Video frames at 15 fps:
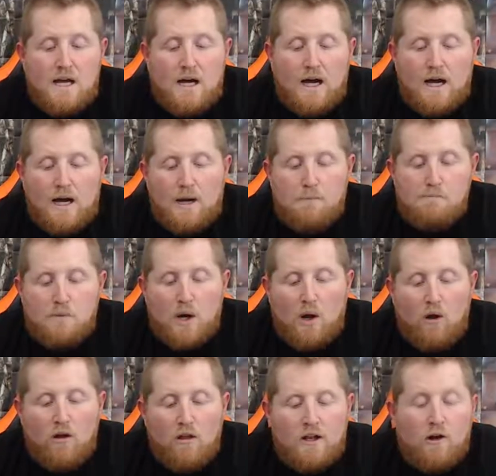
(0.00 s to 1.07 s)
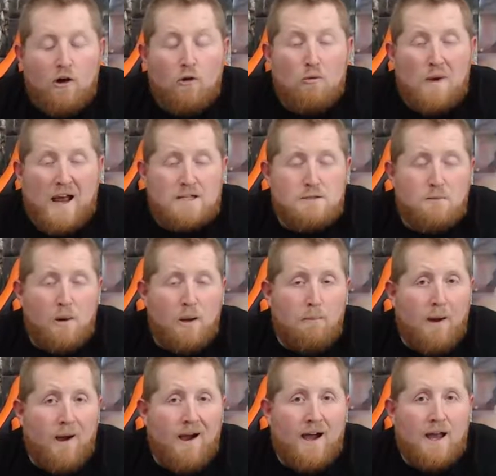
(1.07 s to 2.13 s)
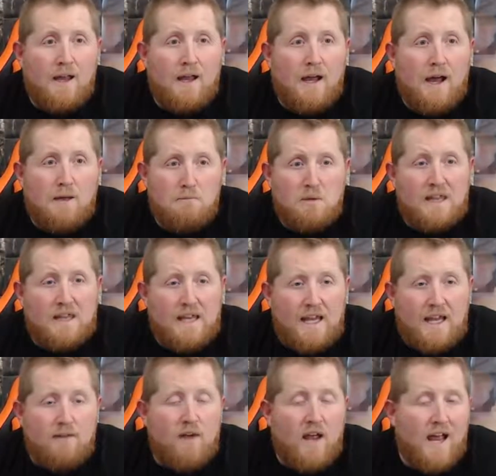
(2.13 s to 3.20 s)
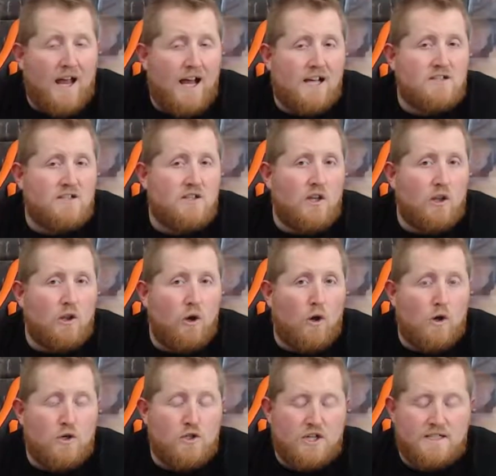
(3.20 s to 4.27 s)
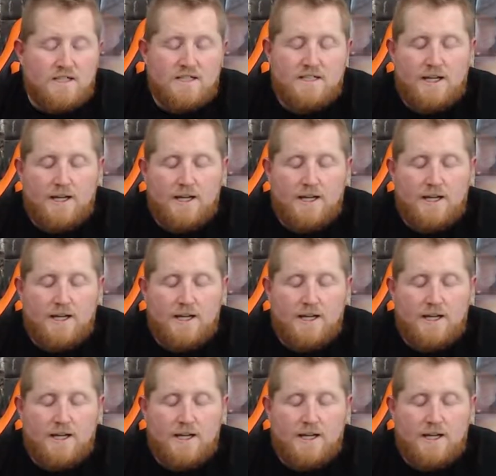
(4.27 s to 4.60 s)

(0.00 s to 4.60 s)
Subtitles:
But all in all, Raspberry Pi, I believe, has the largest